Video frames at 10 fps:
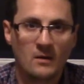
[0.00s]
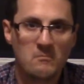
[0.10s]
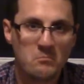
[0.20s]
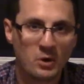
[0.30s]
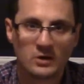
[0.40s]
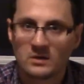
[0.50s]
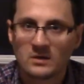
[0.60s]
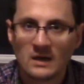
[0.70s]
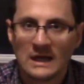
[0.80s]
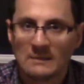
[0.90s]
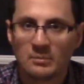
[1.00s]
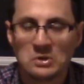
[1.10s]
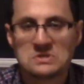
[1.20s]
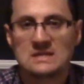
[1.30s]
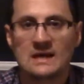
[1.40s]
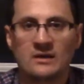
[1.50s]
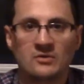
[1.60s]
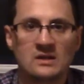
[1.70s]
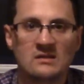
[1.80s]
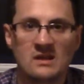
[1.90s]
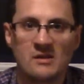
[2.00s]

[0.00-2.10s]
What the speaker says: merc kind of personality,